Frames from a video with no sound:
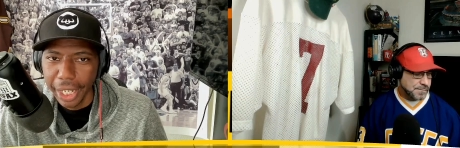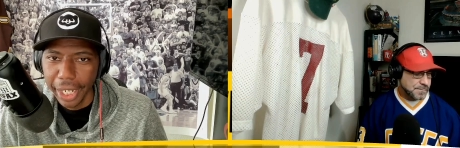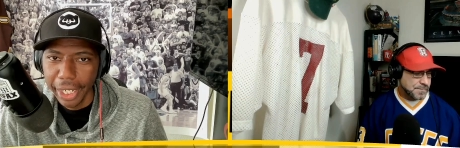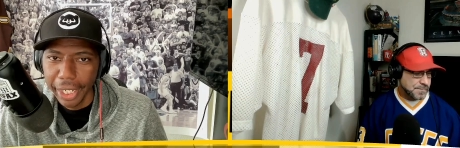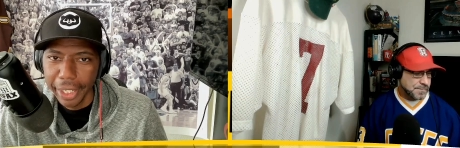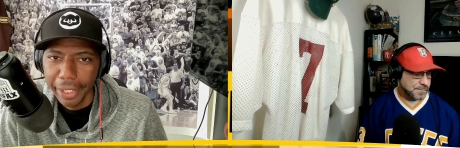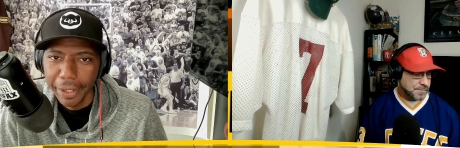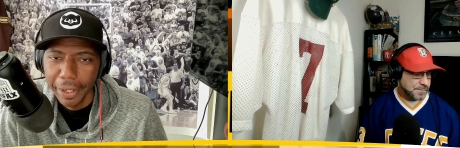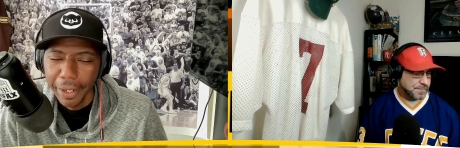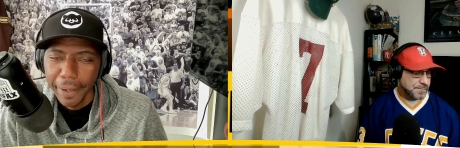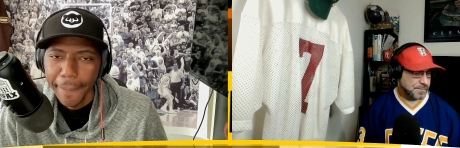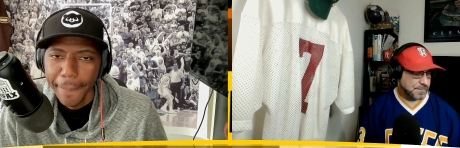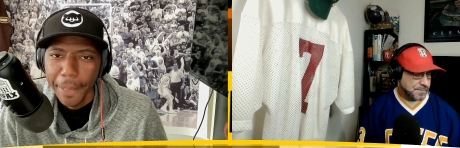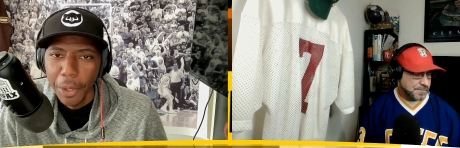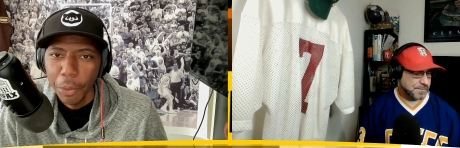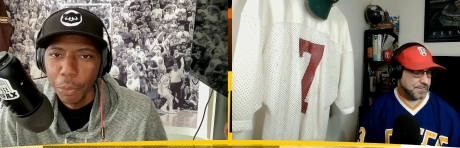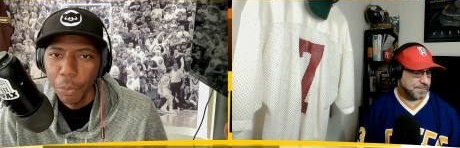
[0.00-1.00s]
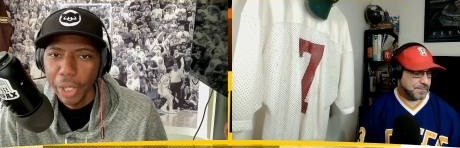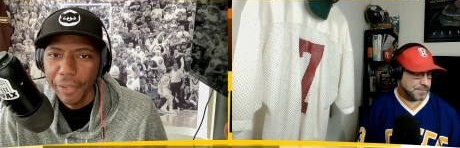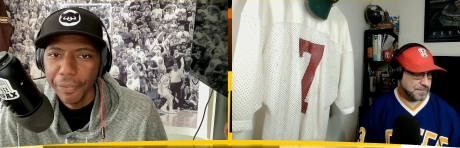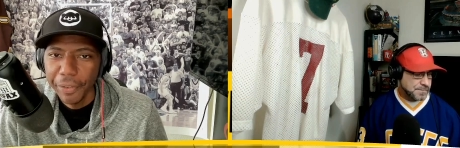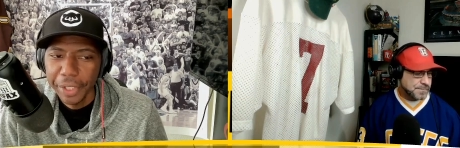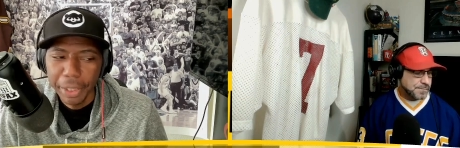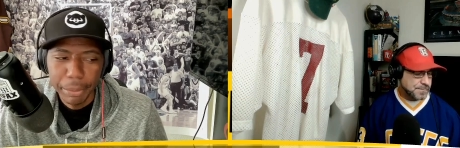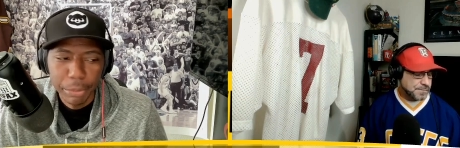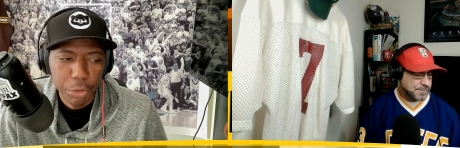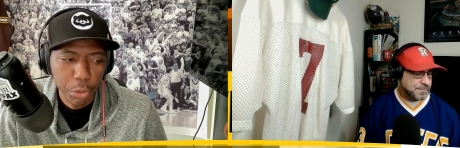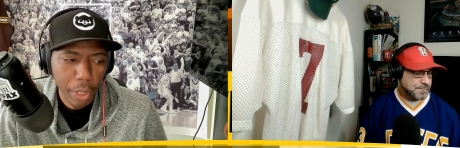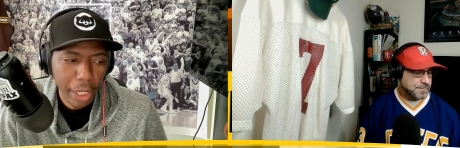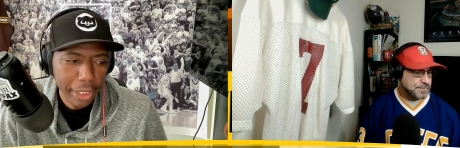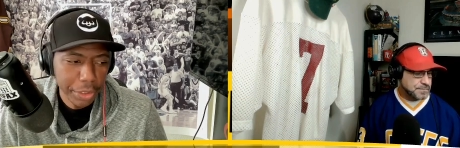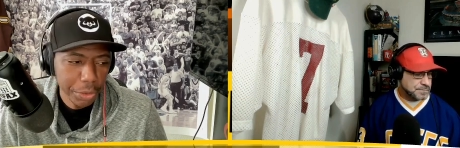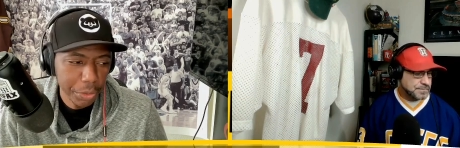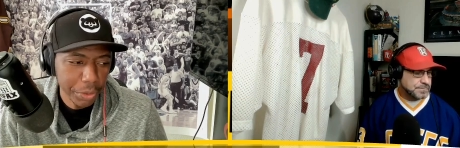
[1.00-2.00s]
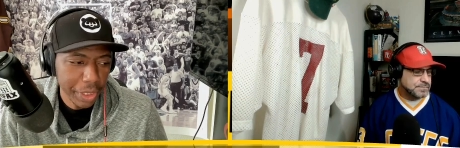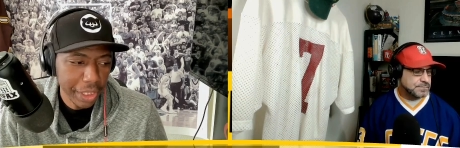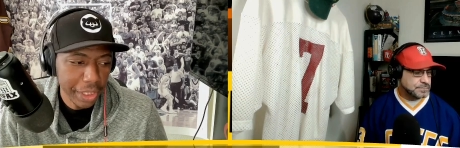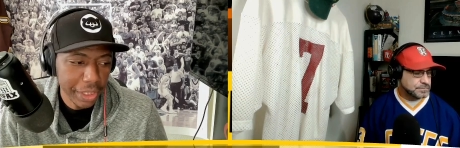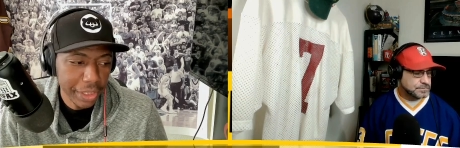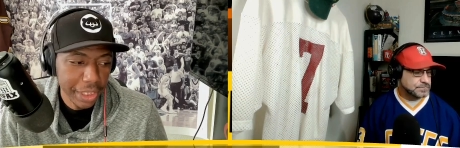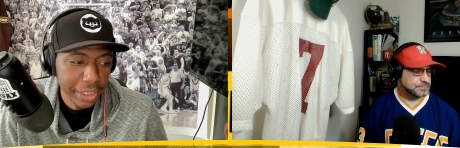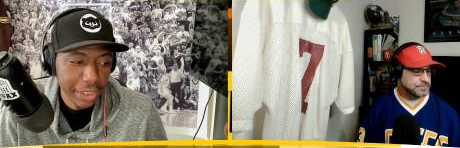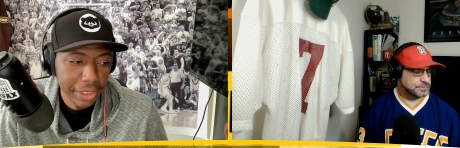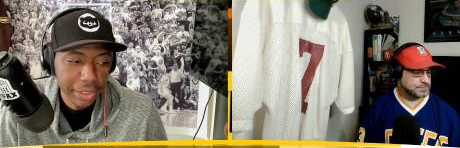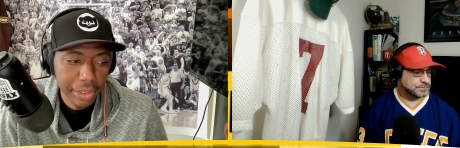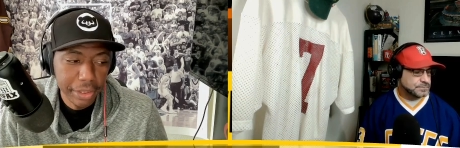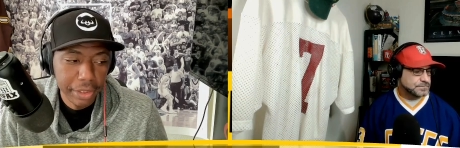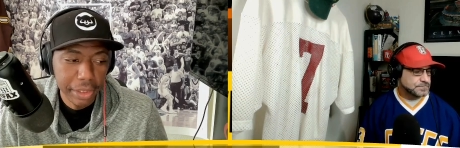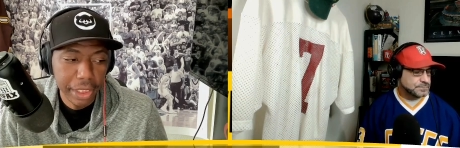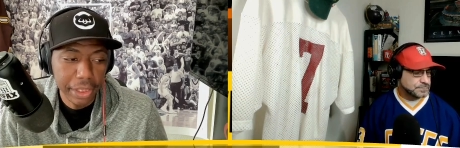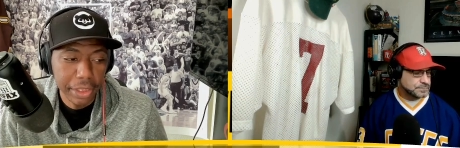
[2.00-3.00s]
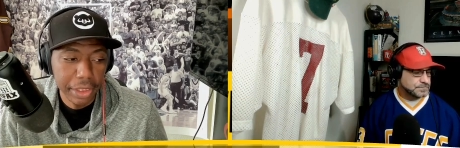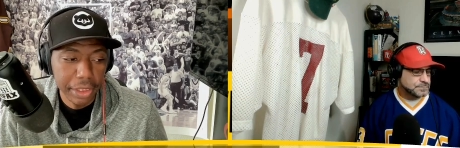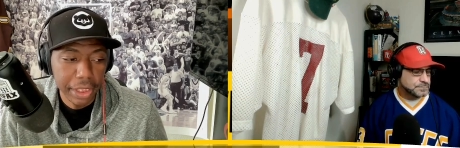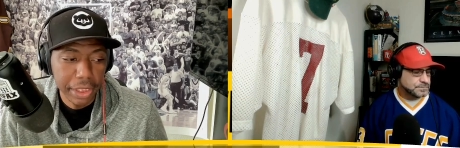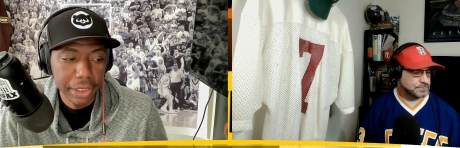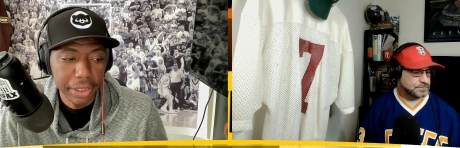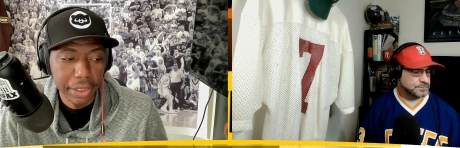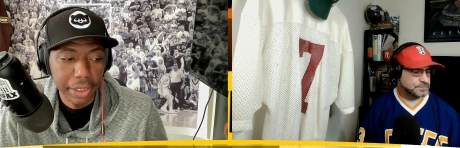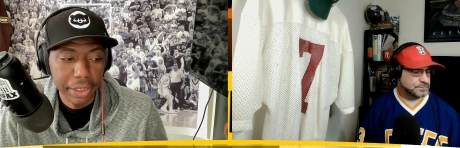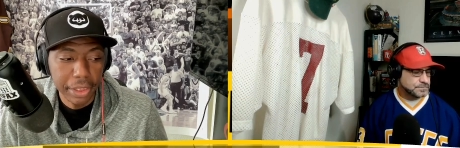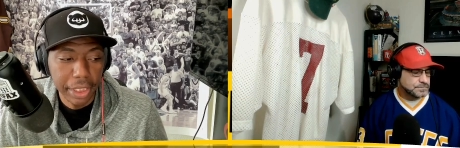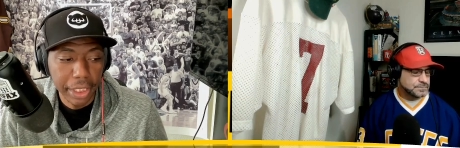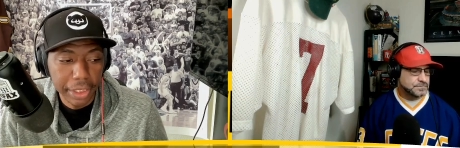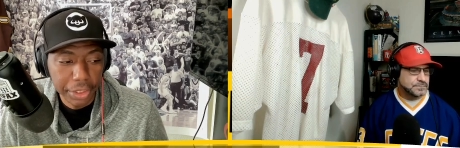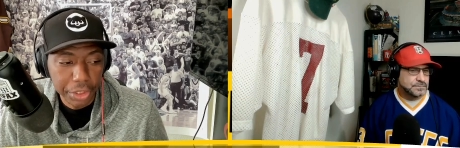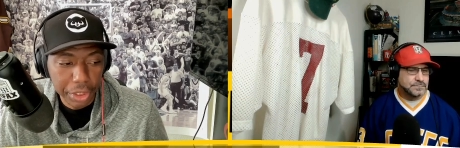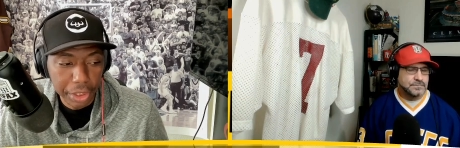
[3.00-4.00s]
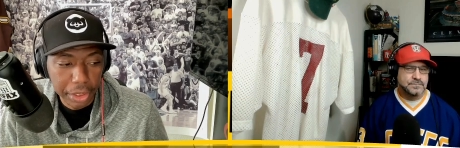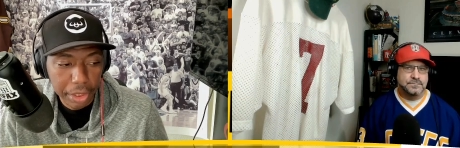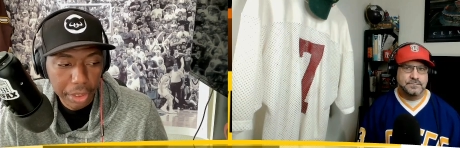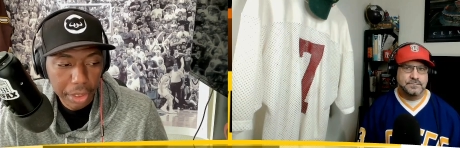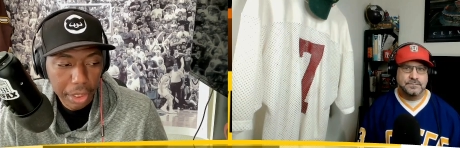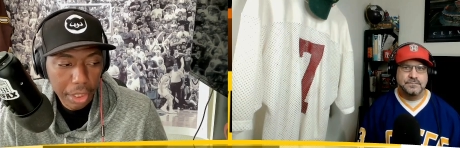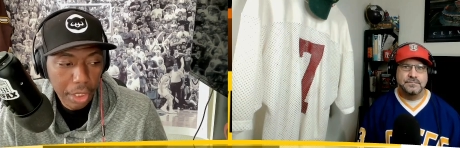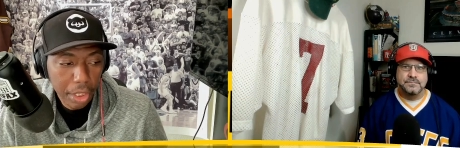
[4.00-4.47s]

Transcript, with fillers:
Speaker 1: as a way for them trying to get a T. get Tatis's attention